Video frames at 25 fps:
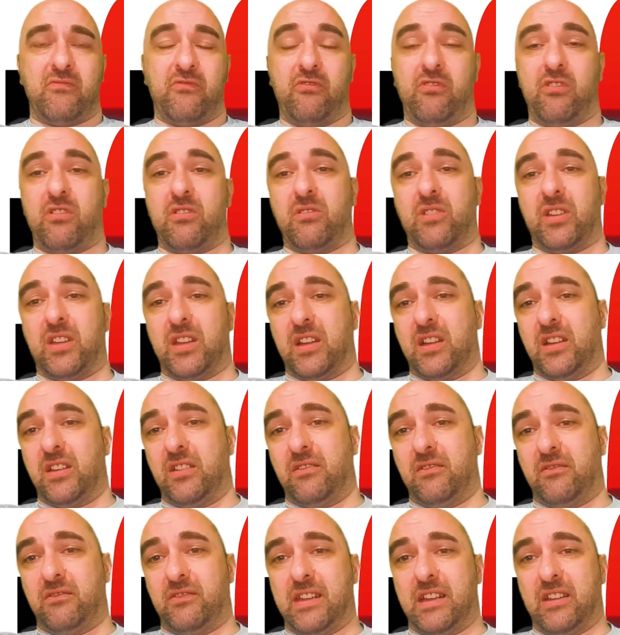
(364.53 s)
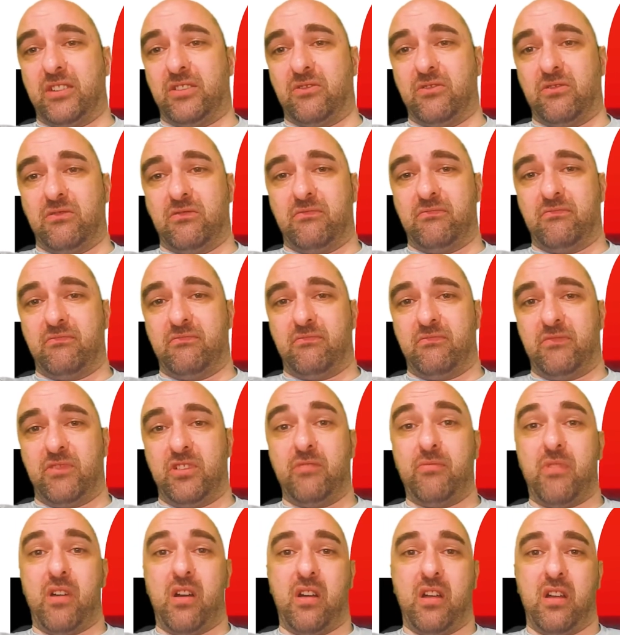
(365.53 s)
Okay, that'll do.
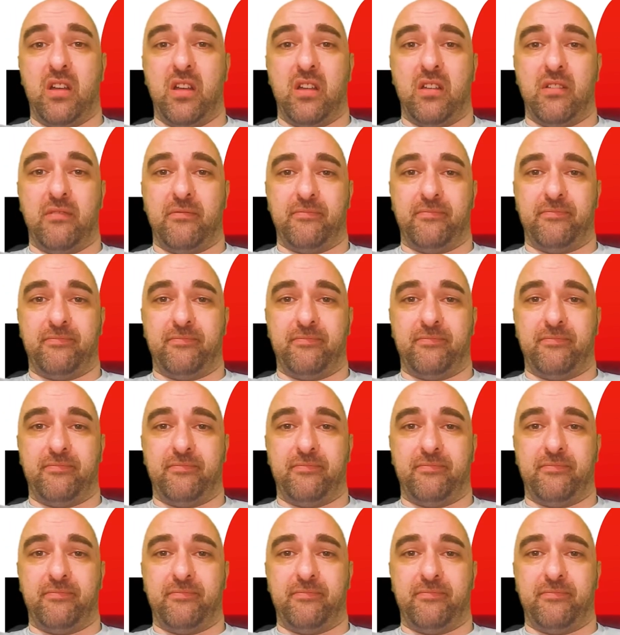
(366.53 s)
Goodbye.